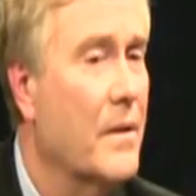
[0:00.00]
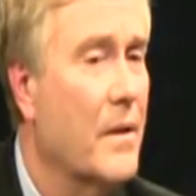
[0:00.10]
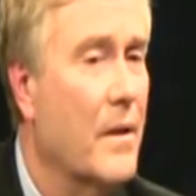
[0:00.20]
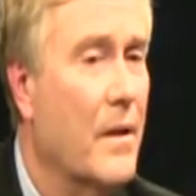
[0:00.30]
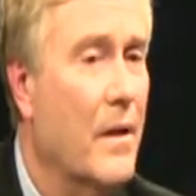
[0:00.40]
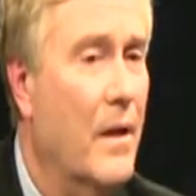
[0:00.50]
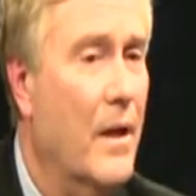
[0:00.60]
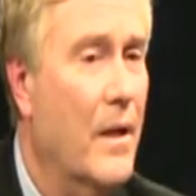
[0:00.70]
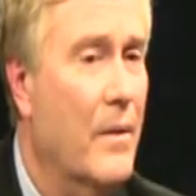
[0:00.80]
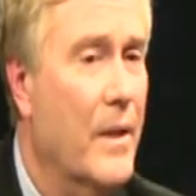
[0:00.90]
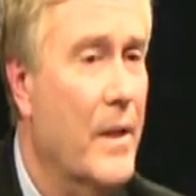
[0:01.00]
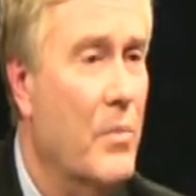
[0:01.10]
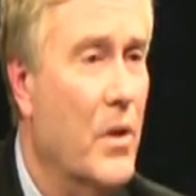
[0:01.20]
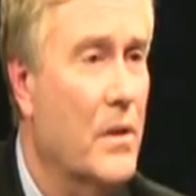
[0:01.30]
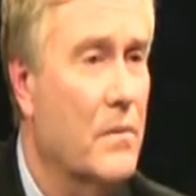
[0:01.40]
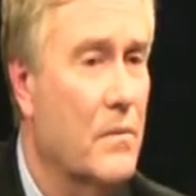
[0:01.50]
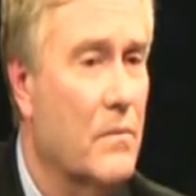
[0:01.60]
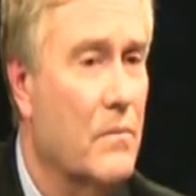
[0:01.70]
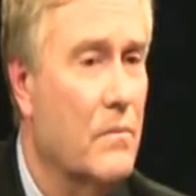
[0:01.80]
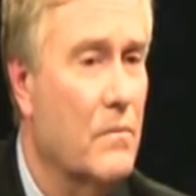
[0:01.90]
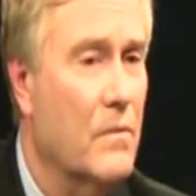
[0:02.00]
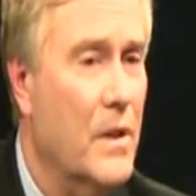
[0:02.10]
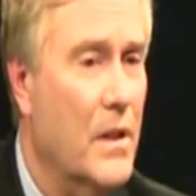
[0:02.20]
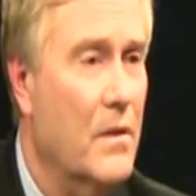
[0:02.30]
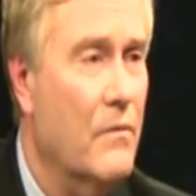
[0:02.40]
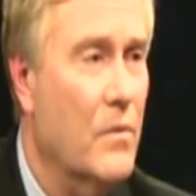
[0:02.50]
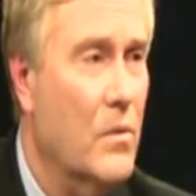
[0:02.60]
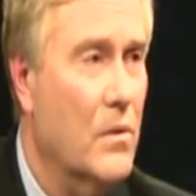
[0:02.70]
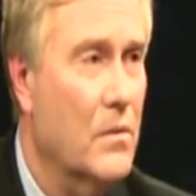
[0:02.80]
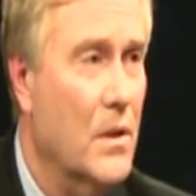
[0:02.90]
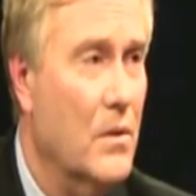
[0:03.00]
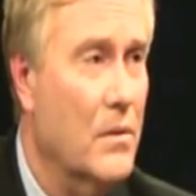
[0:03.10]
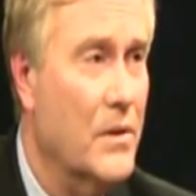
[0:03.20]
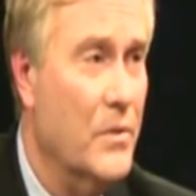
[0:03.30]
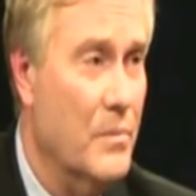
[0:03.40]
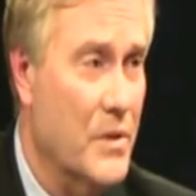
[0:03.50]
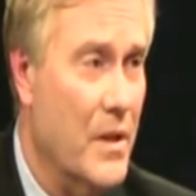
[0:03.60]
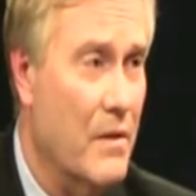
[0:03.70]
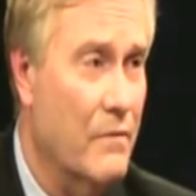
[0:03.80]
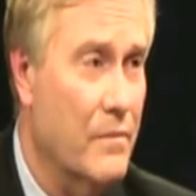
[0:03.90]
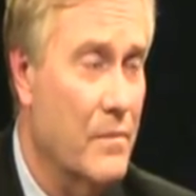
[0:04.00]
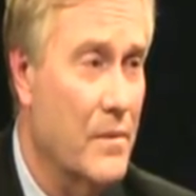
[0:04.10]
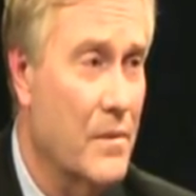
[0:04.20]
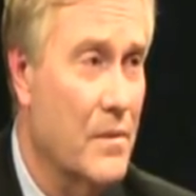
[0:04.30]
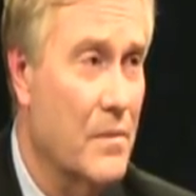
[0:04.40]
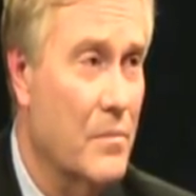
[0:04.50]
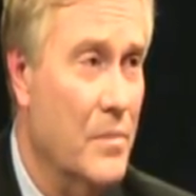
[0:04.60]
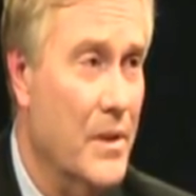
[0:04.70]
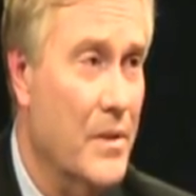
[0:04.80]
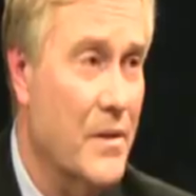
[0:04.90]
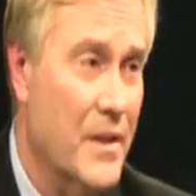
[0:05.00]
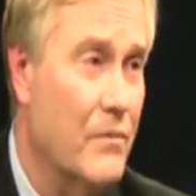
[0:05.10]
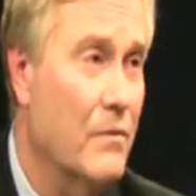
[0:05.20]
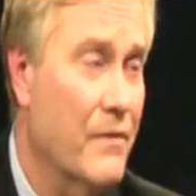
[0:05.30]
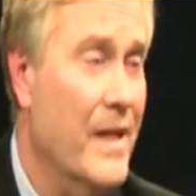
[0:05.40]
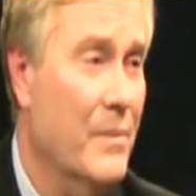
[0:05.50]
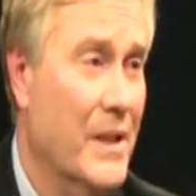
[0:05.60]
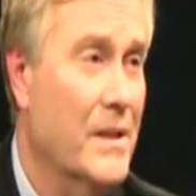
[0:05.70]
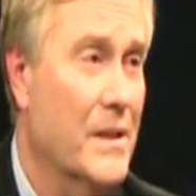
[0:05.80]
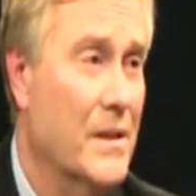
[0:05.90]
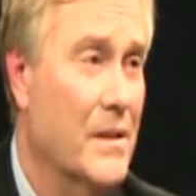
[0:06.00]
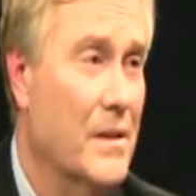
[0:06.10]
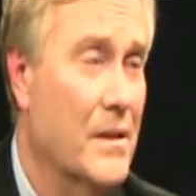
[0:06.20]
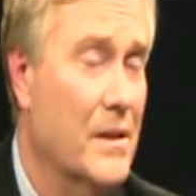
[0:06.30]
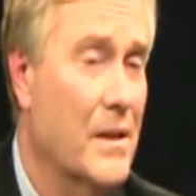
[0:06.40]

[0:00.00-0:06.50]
Yes. Uh, and he brought the end of the world not only to himself, but to several families. Yes.